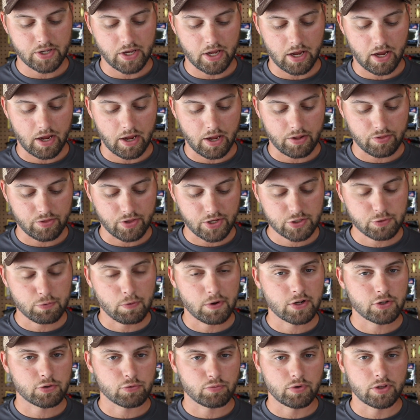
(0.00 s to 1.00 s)
and this
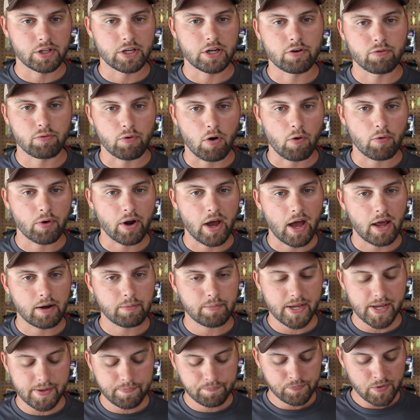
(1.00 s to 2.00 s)
one has really grown on
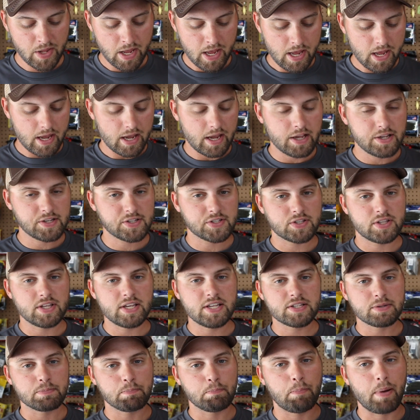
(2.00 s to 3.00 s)
me, is
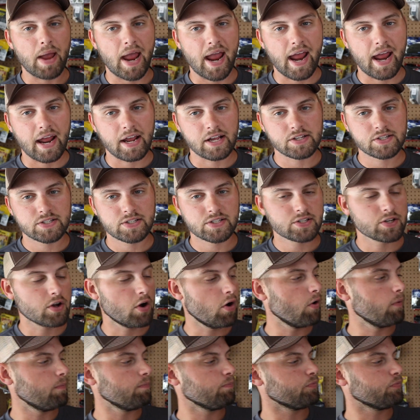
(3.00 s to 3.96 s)
these bags. So